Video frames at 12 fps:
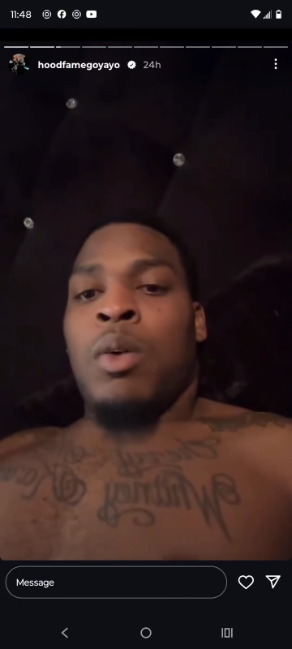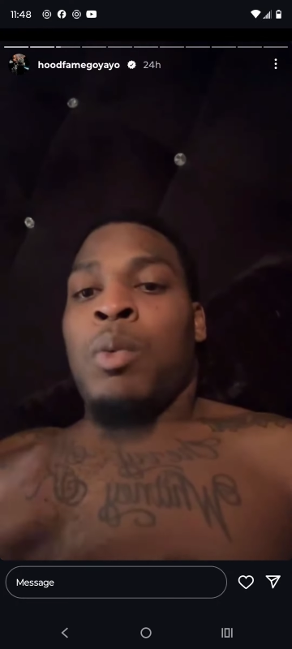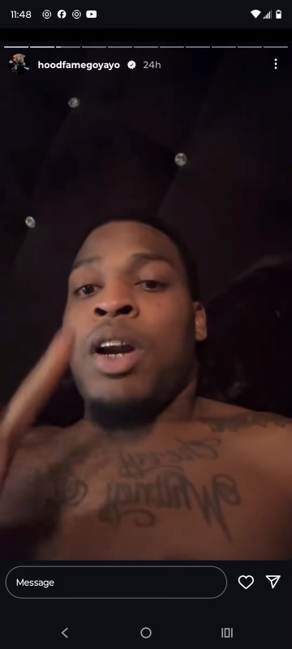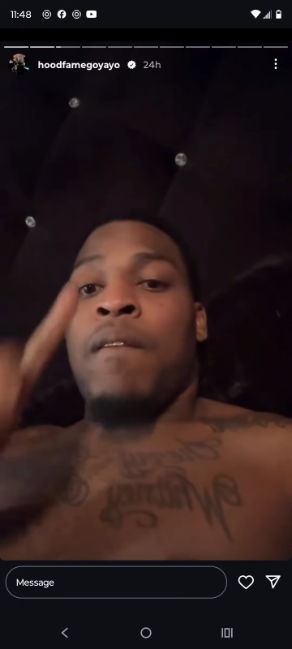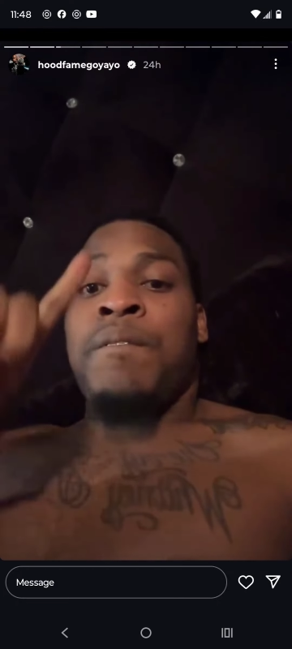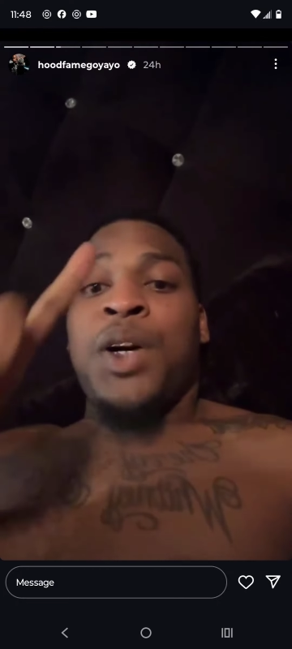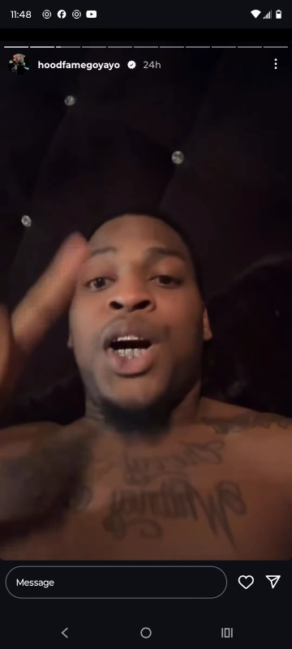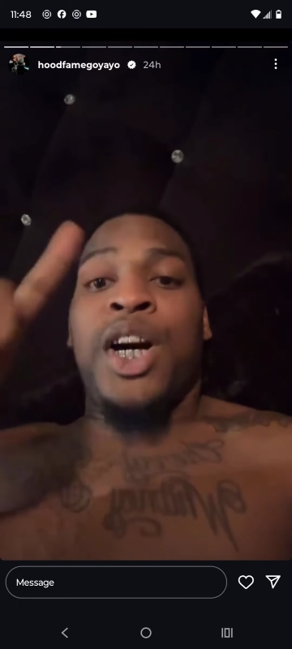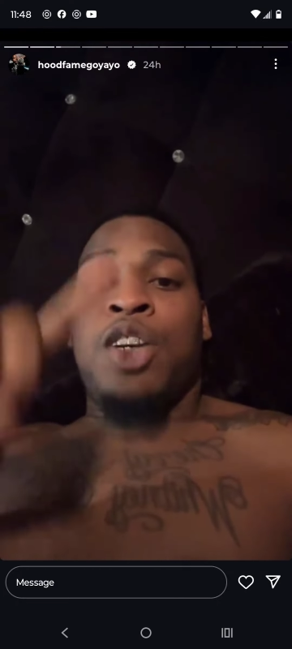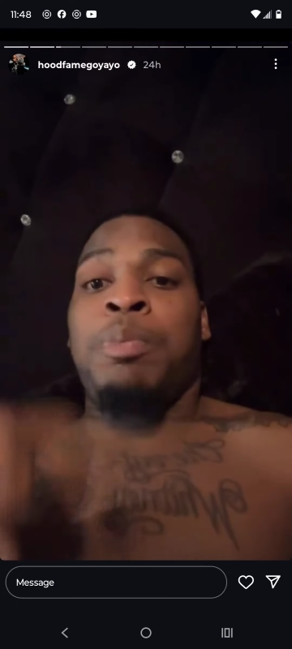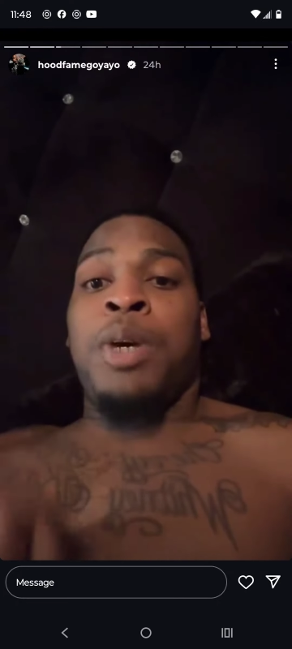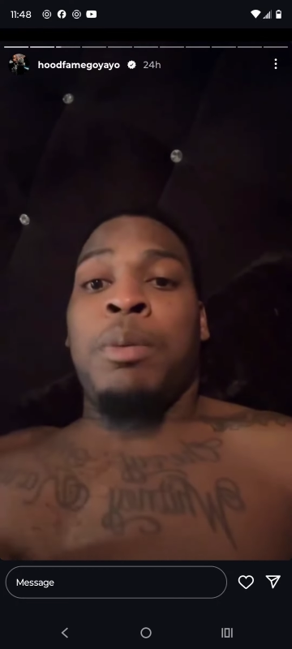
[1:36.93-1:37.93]
We the
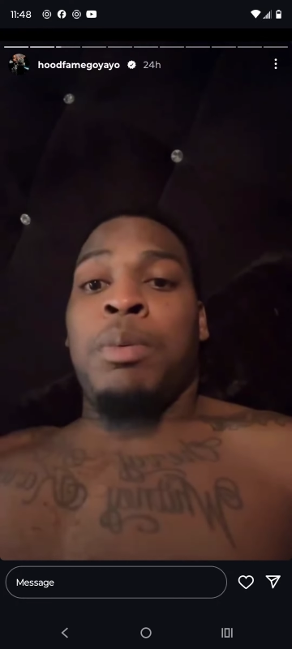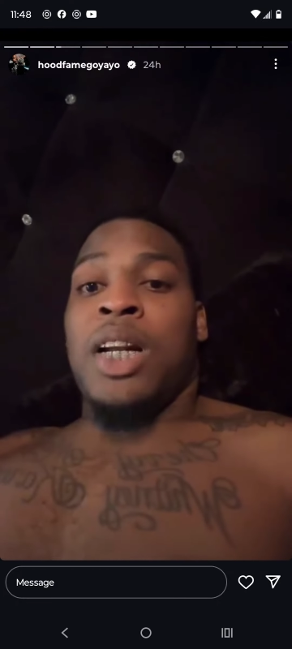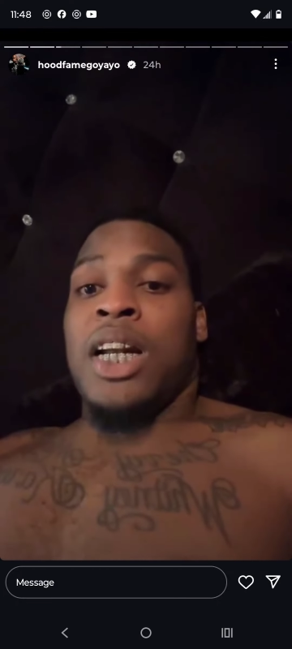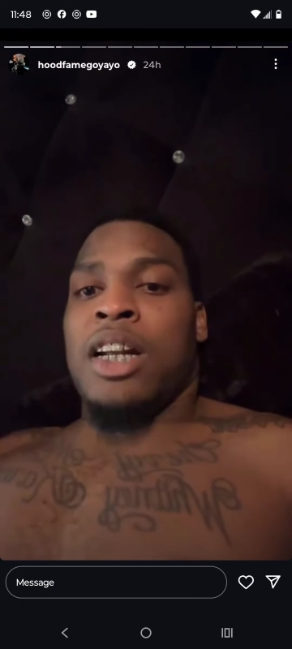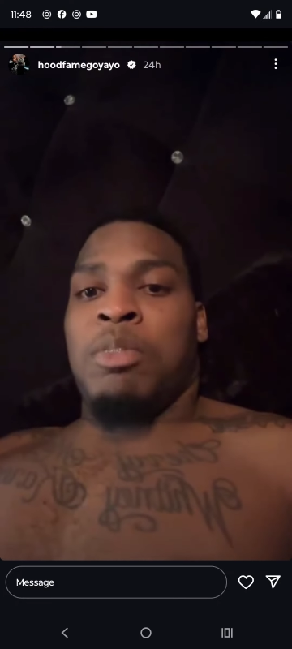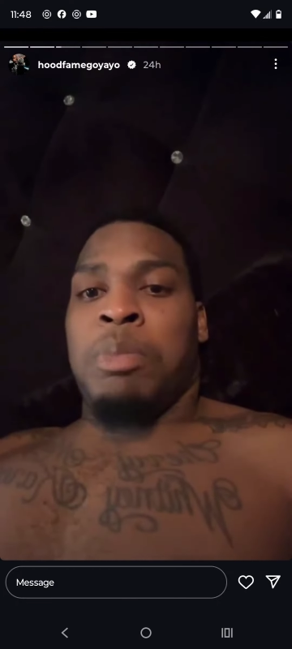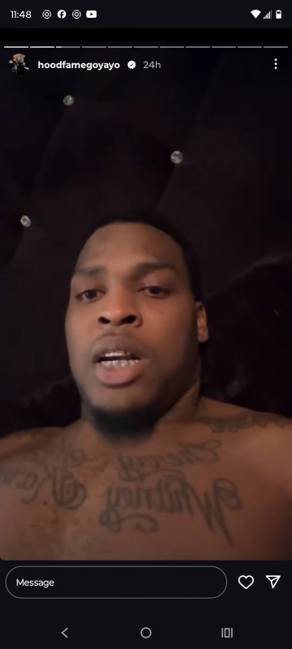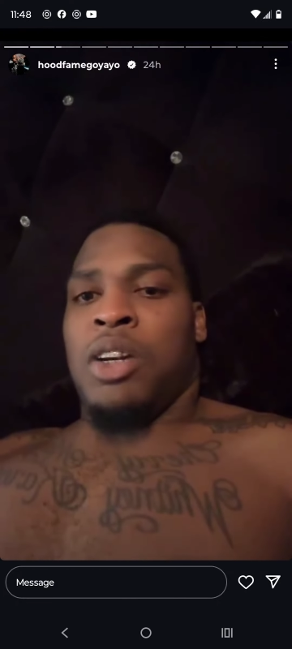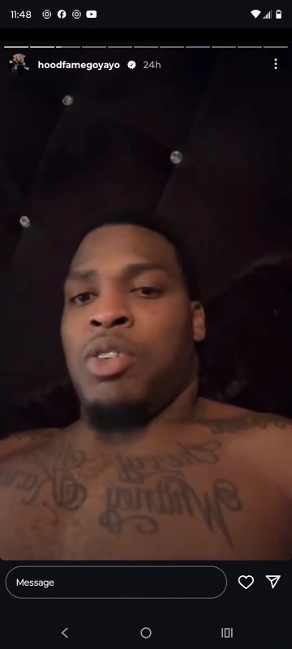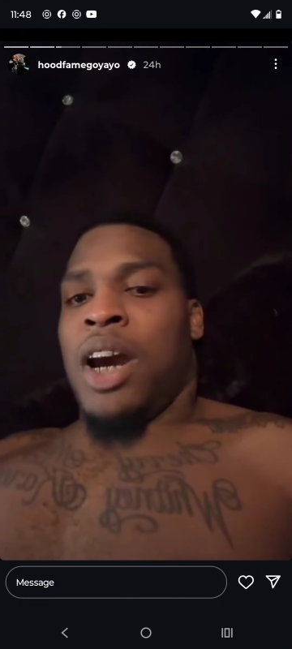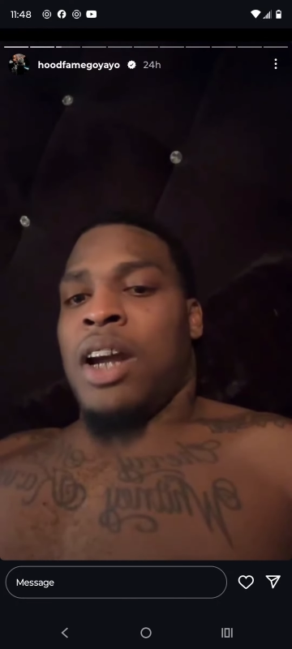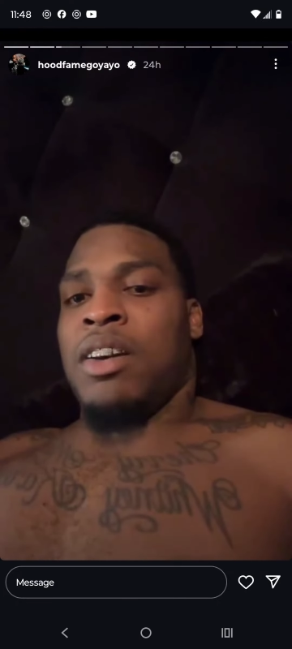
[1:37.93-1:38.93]
first people in this
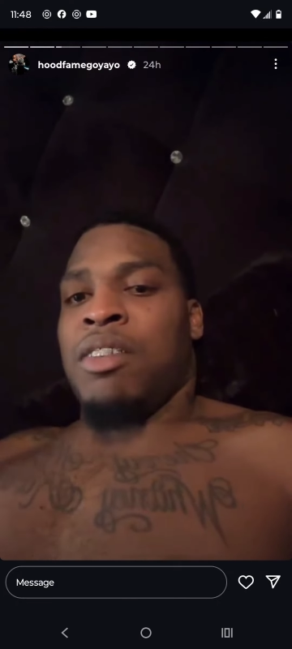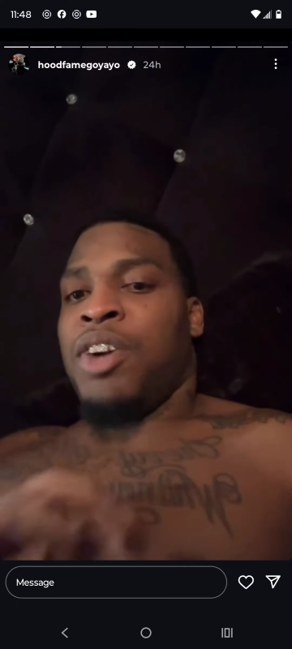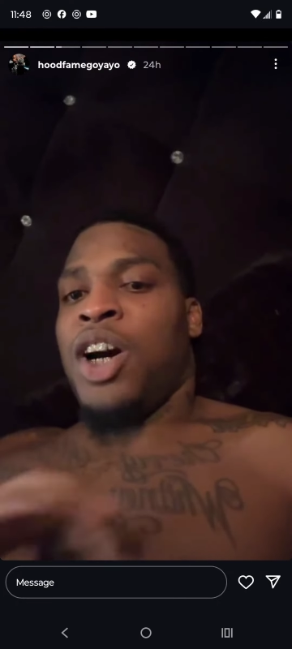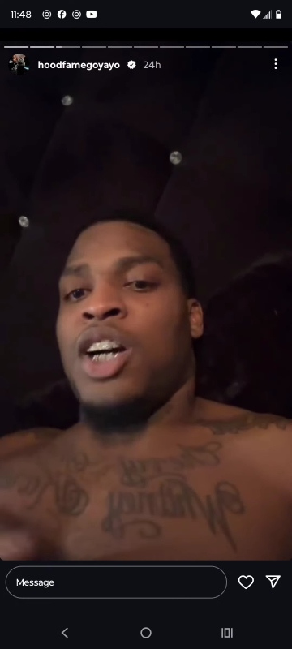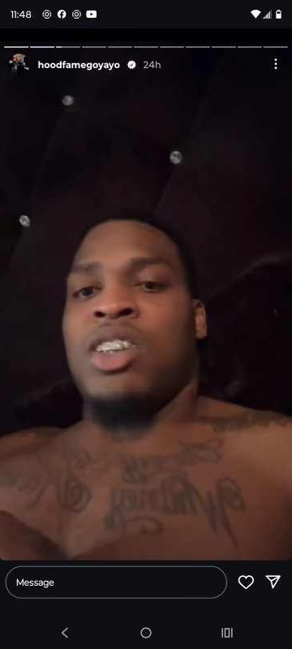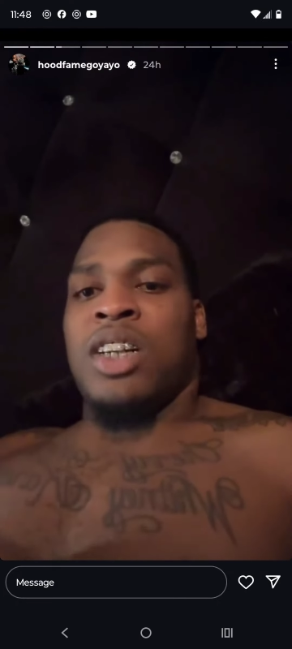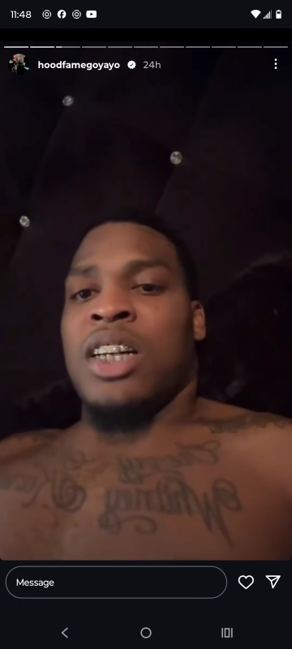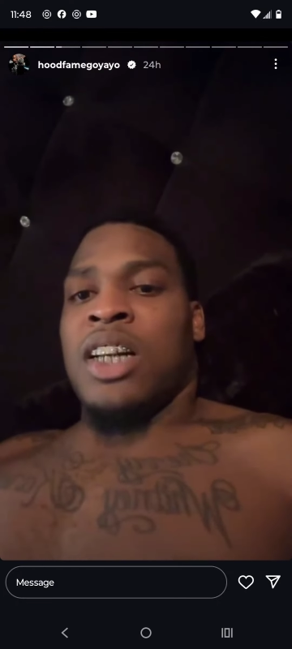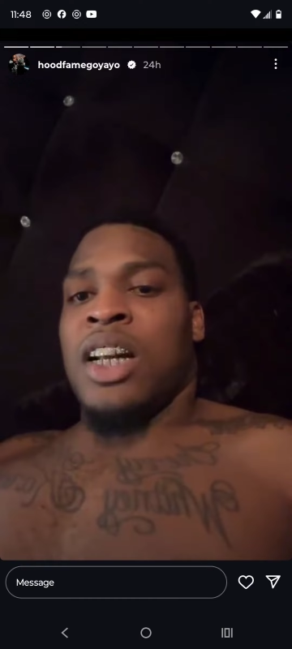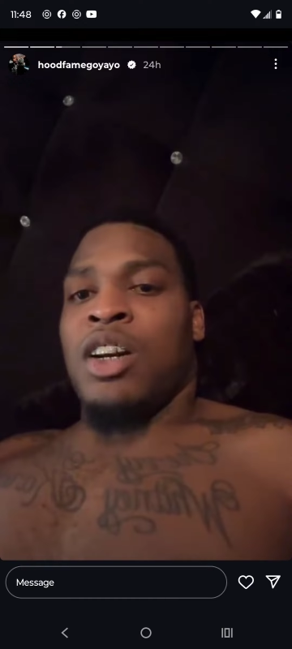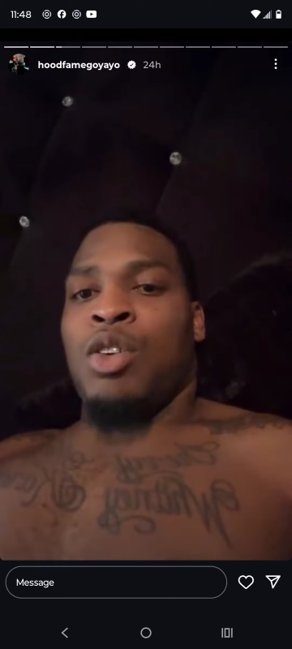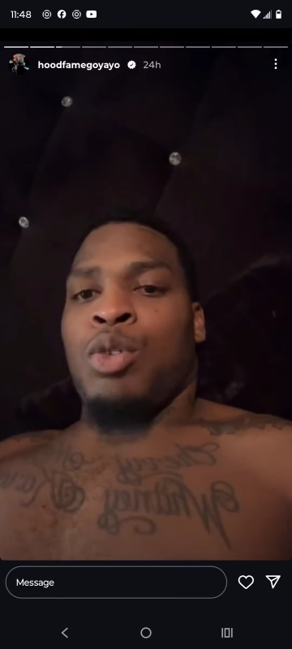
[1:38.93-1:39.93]
bitch, right? The first in
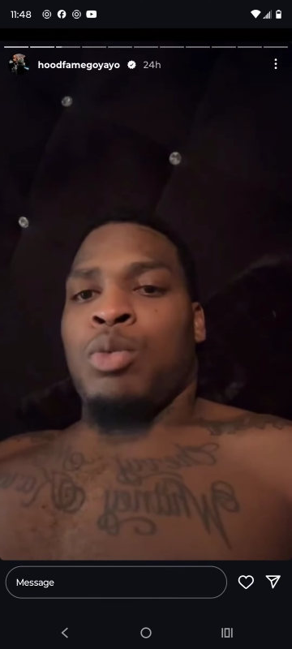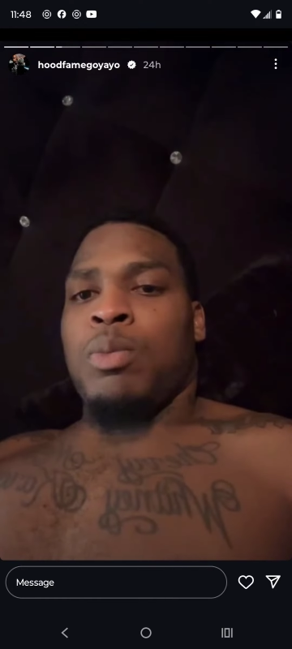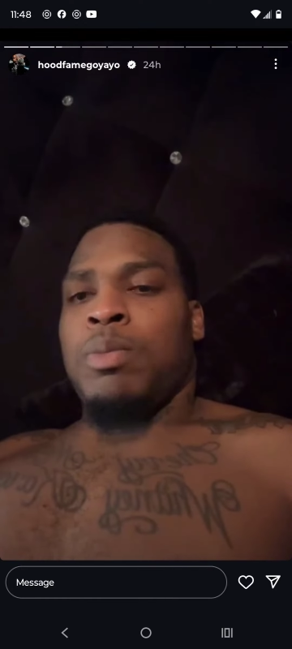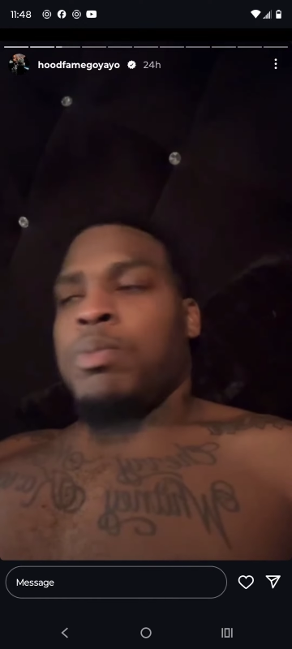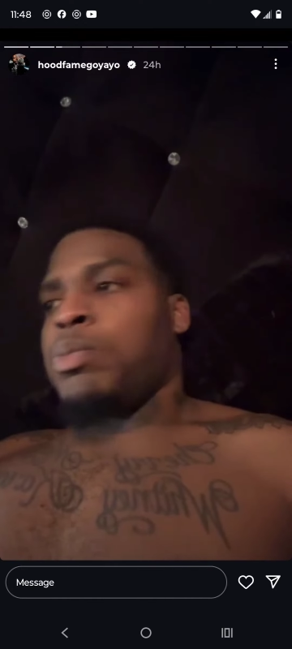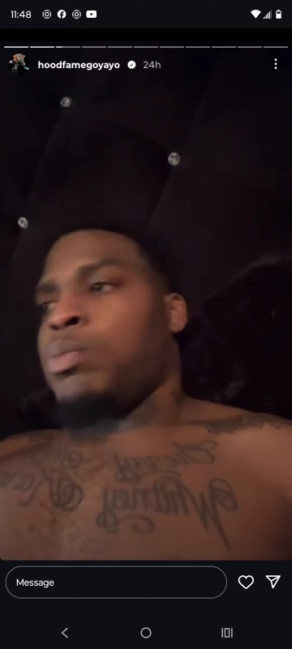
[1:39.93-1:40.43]
the group.